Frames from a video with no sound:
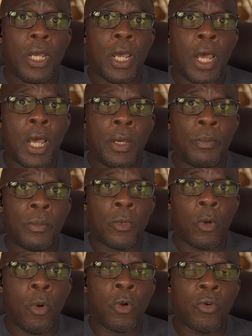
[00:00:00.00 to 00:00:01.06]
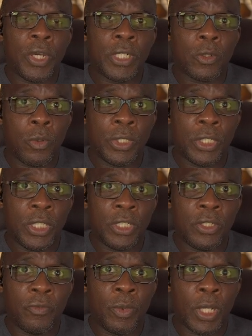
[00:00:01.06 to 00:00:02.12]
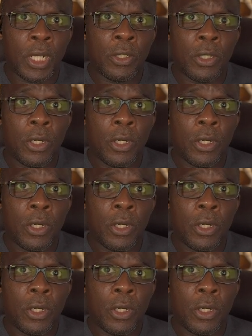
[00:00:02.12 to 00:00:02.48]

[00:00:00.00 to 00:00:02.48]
or greater quantities of blood